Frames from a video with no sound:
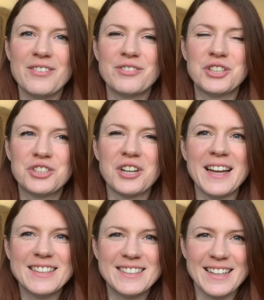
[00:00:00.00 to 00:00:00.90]

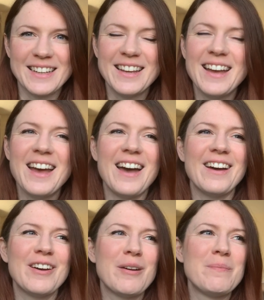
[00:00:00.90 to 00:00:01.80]
frustrating.
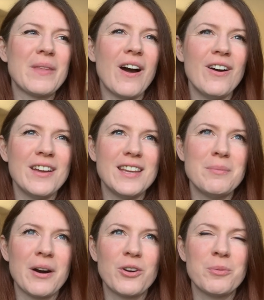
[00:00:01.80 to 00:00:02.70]
Um, I
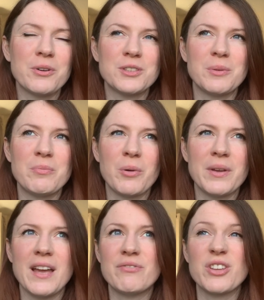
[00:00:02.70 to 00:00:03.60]
email colposcopy
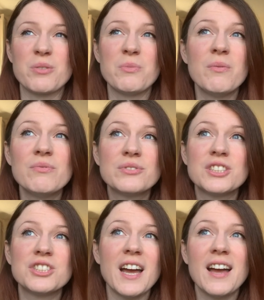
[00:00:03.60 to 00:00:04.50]
probably every other month
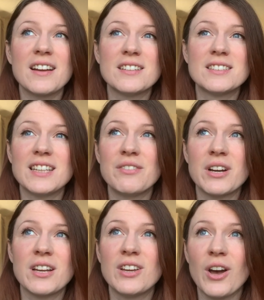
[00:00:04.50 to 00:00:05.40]
to check and see if I
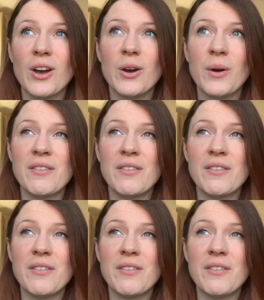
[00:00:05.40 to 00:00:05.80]
can go.